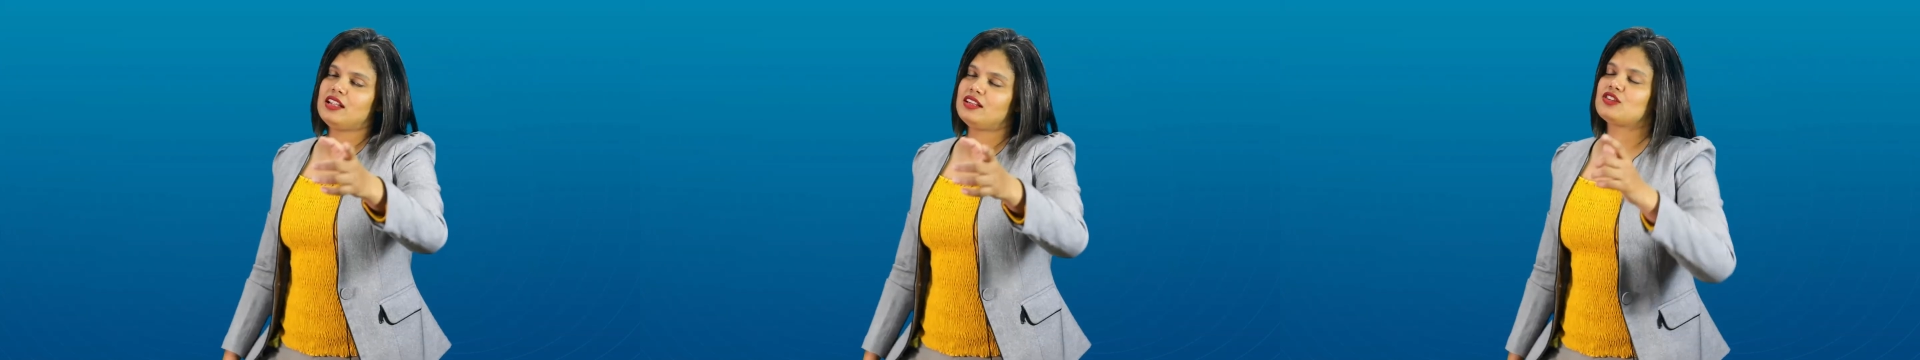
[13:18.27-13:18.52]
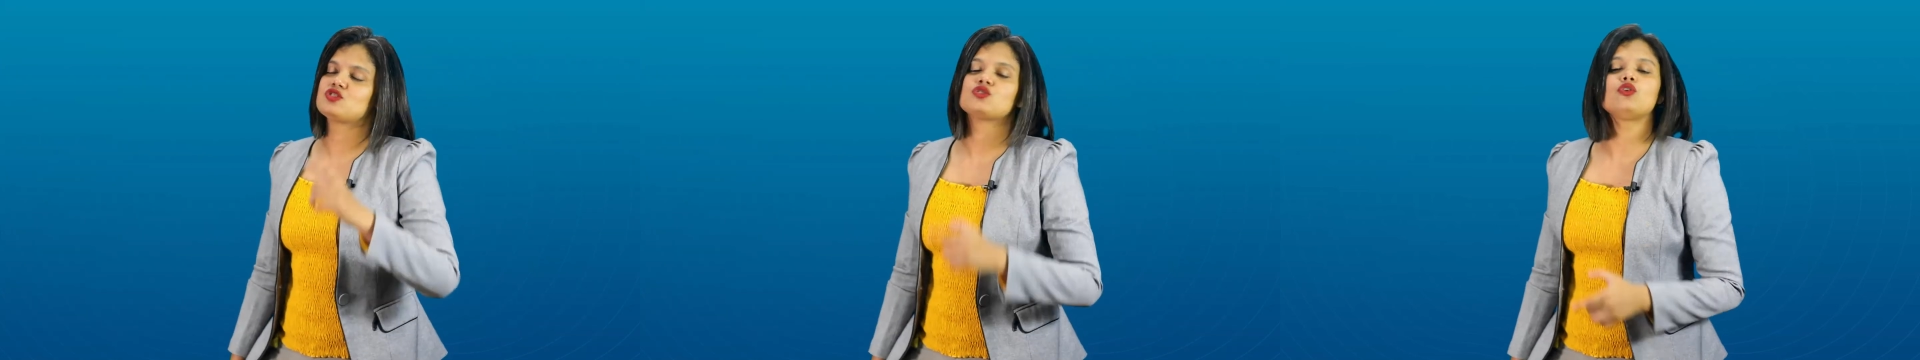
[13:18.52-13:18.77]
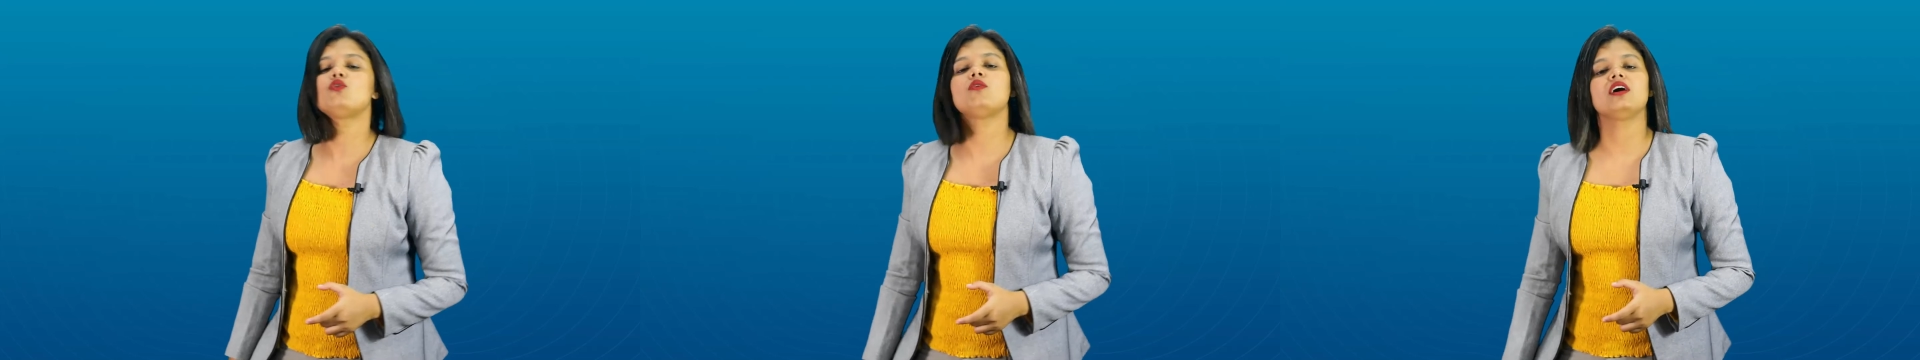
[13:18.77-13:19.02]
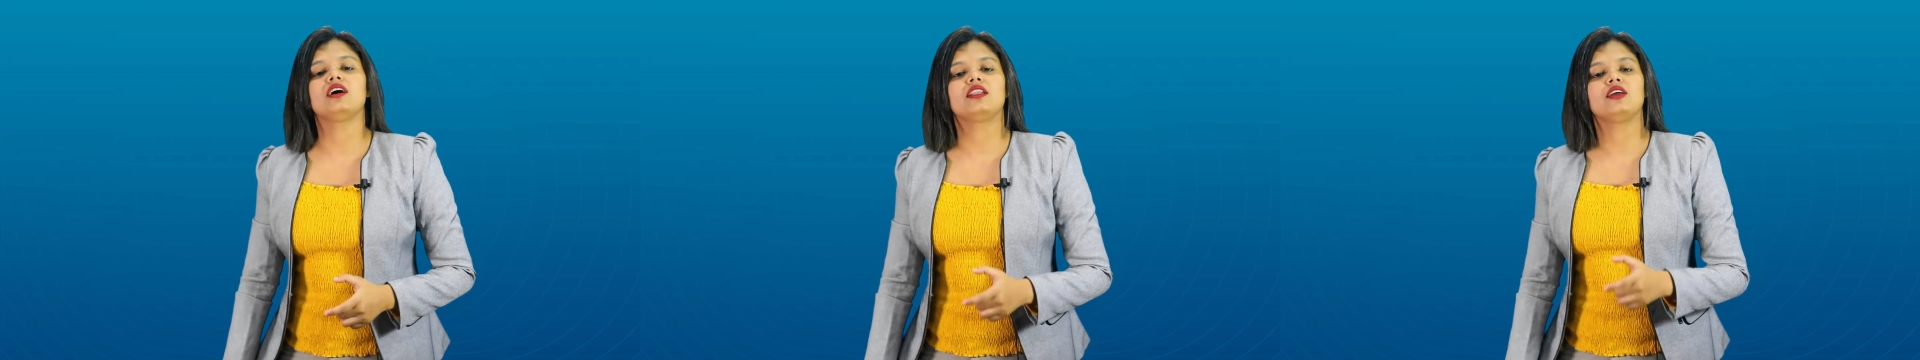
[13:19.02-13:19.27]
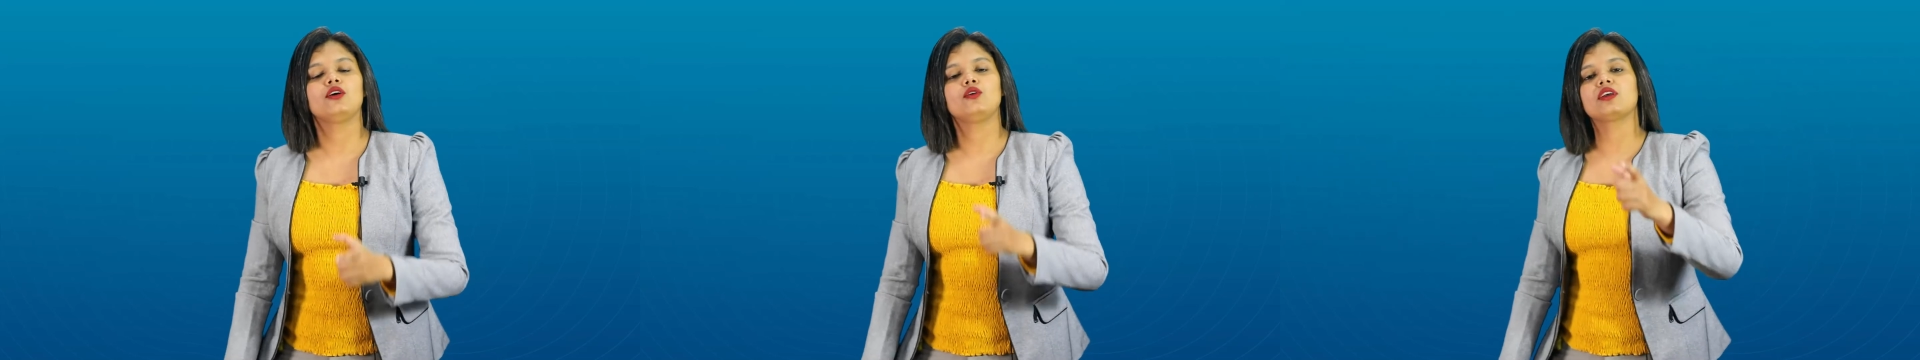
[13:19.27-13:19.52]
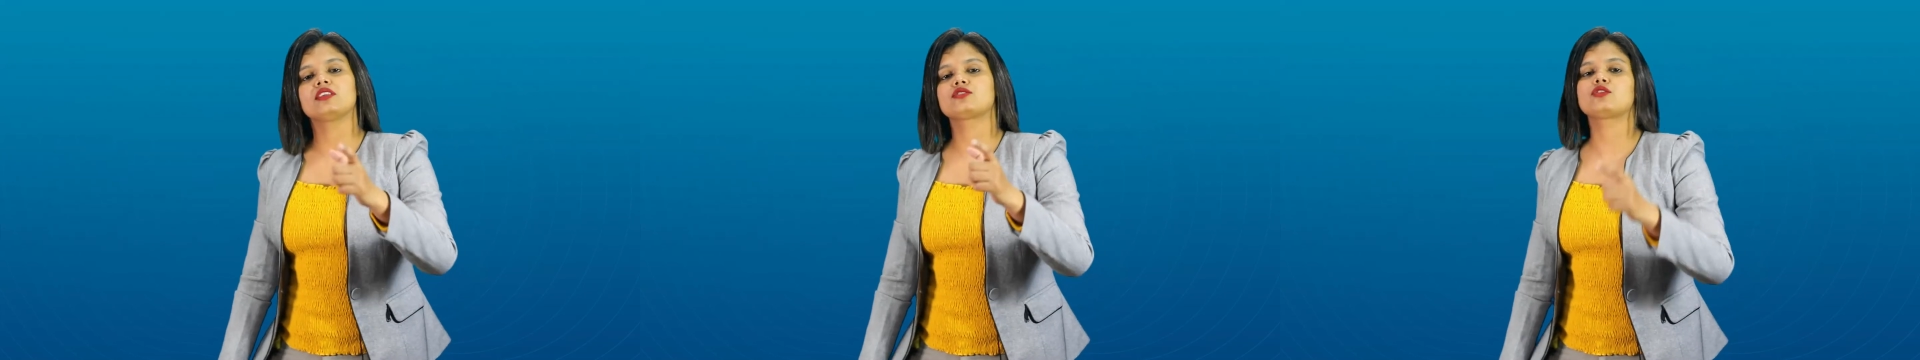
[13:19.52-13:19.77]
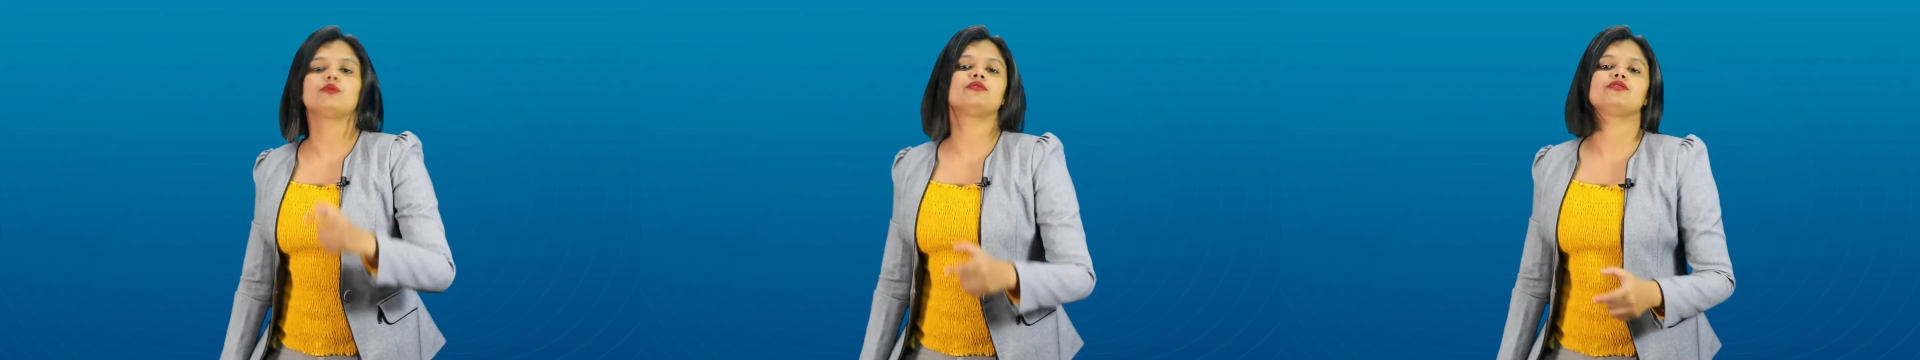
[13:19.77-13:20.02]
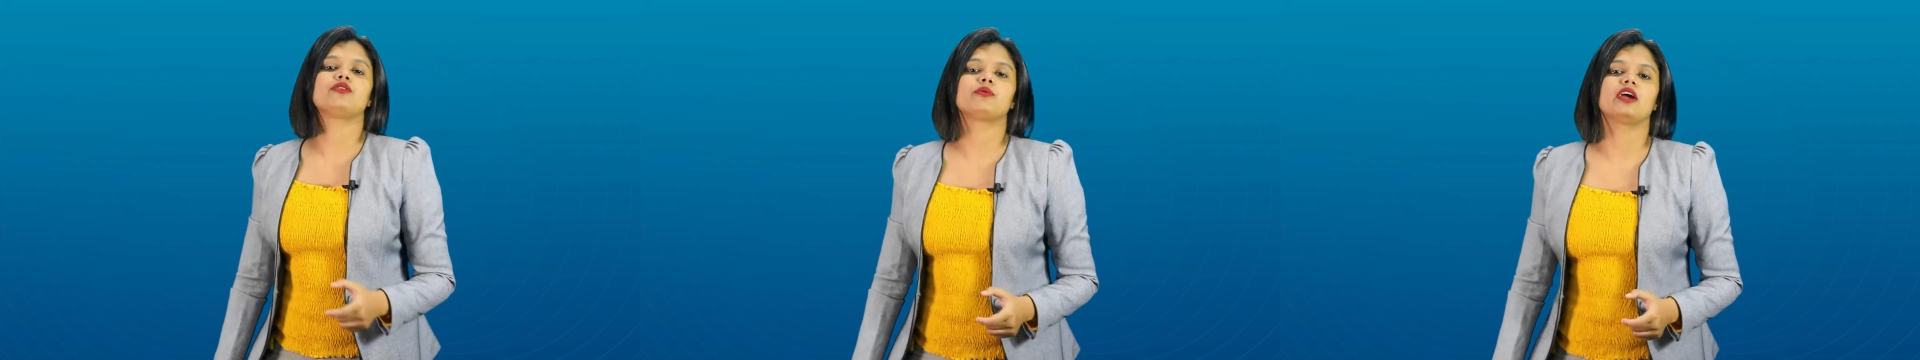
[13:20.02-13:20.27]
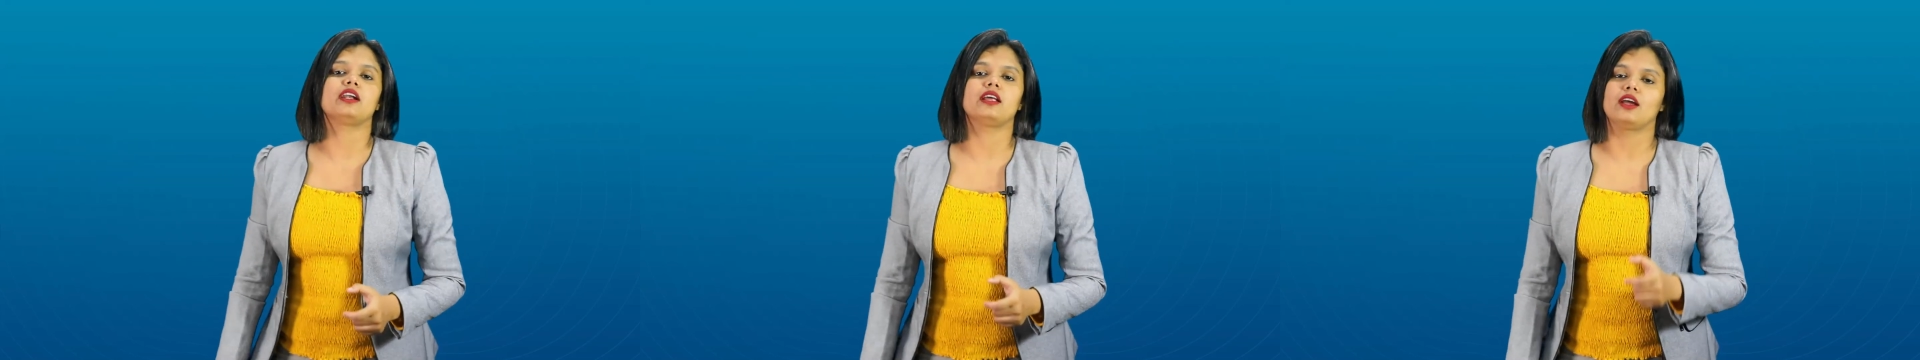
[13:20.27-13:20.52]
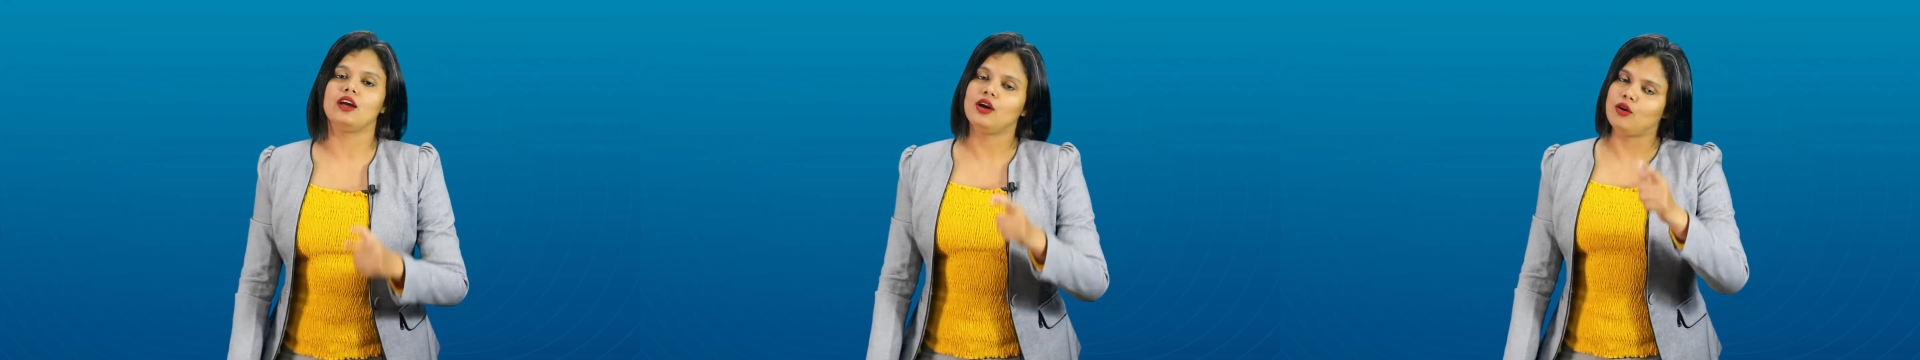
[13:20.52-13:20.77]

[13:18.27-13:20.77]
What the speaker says: There is no one who can stop you from getting